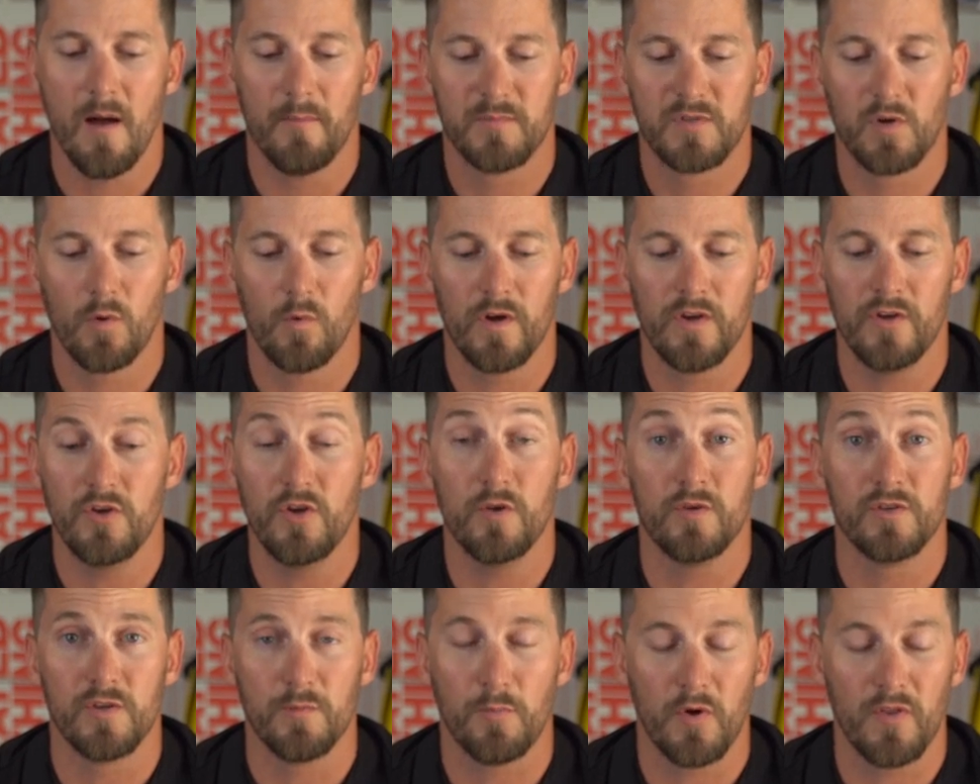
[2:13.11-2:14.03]
So what you do
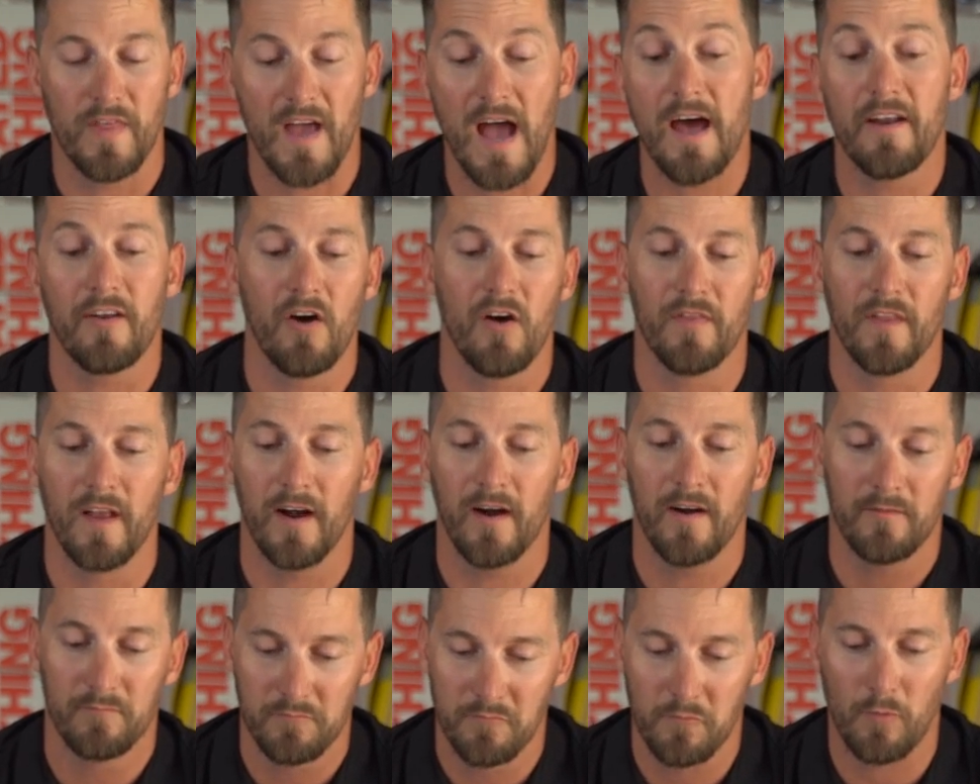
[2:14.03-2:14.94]
is you put that on
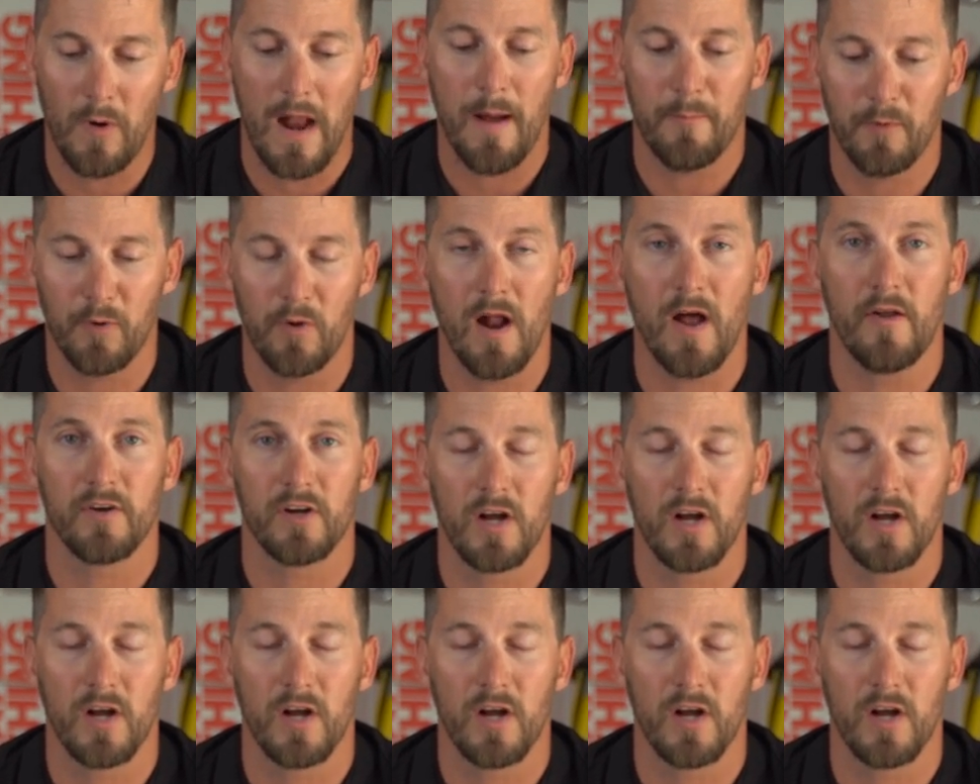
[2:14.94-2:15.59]
there, wrap around